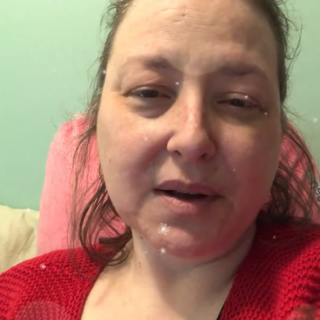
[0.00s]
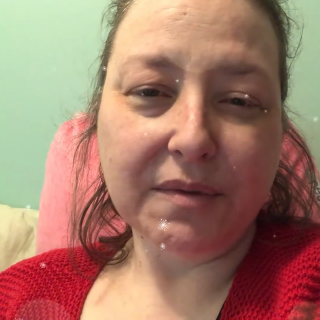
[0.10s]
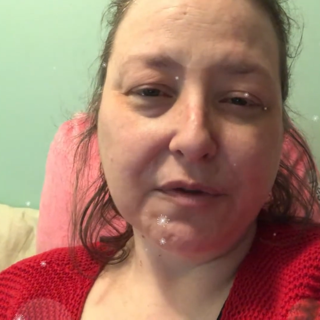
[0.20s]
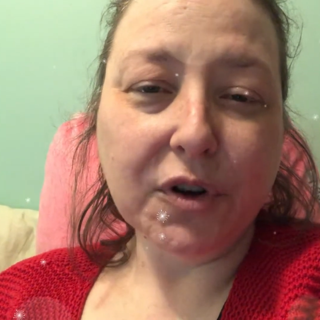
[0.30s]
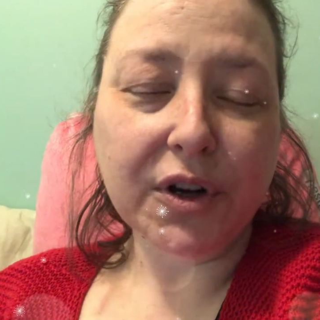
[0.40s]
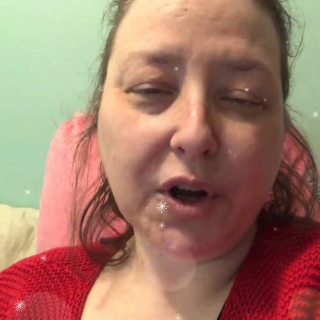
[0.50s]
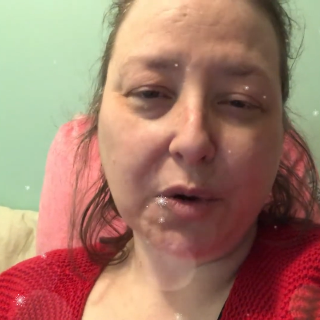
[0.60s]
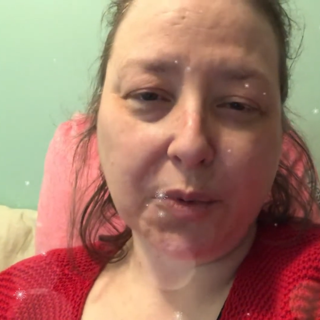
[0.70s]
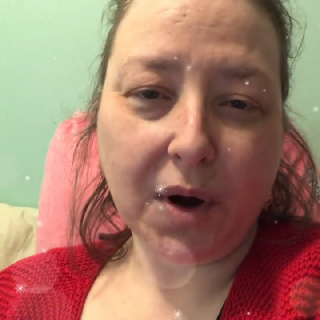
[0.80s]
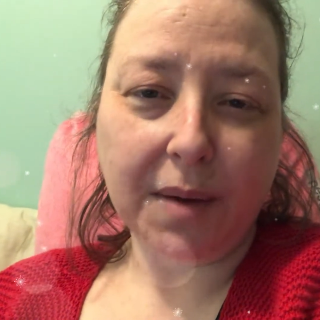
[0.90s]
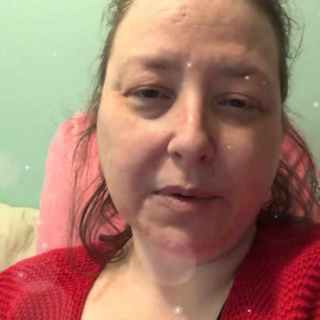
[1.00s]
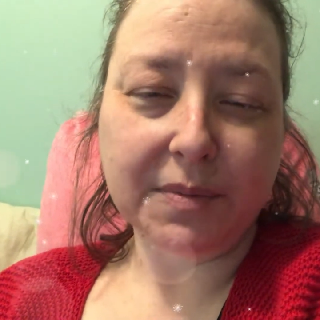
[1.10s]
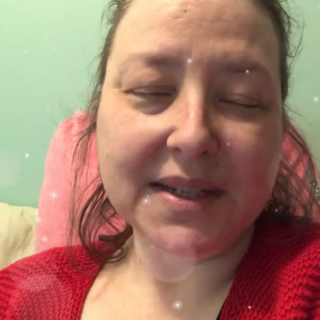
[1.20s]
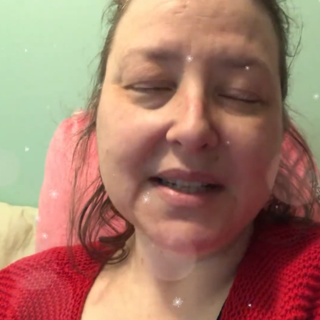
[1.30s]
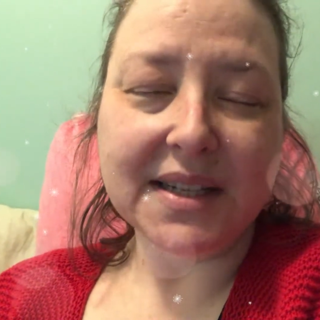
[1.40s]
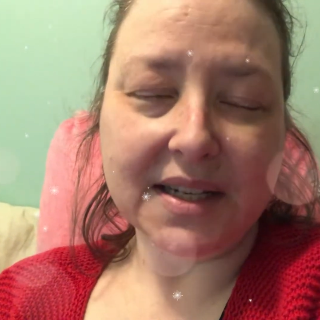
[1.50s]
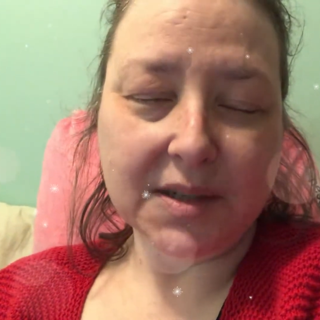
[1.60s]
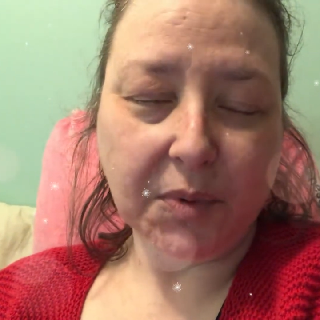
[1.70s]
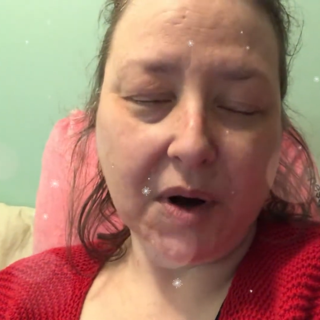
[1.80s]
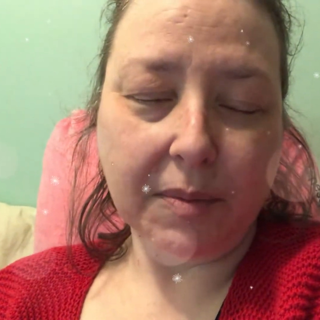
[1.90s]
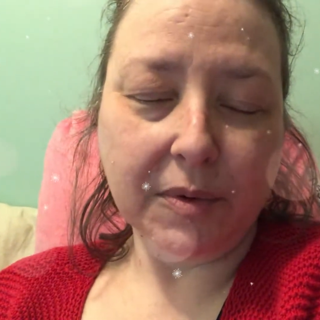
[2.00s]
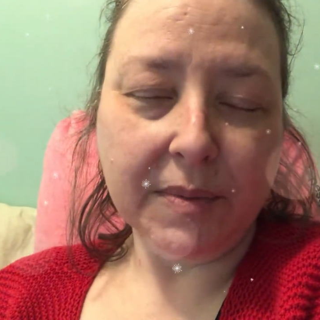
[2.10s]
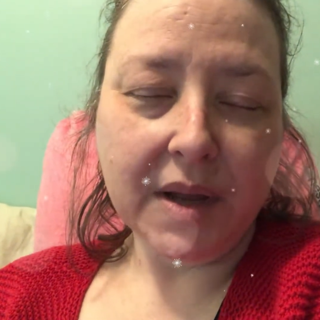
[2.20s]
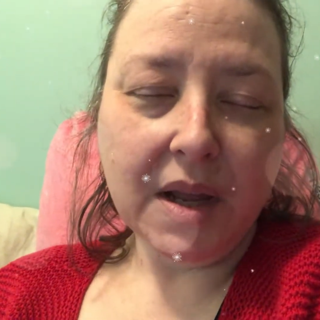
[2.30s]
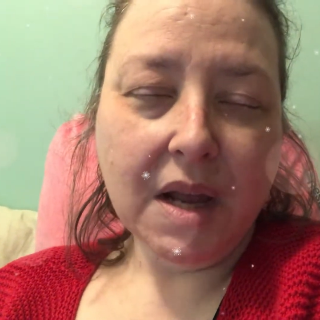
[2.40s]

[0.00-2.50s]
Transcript: vertigo problem, dizziness problem,